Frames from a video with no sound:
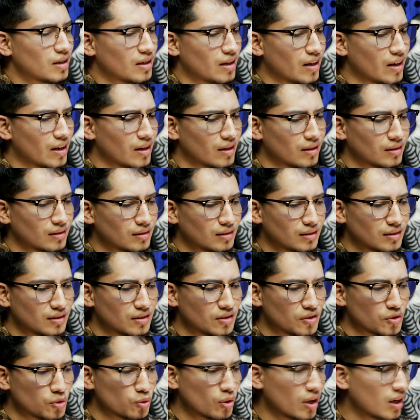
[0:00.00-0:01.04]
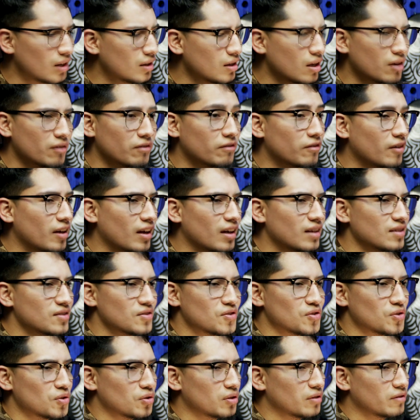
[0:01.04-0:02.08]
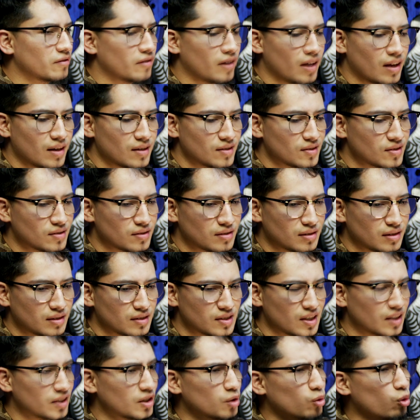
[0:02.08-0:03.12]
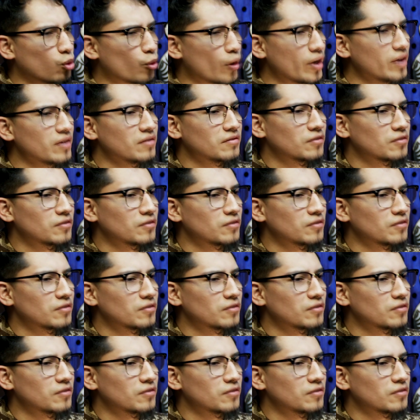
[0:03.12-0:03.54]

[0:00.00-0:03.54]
And you got a lot of fans, you know, the fans, it's like they were waiting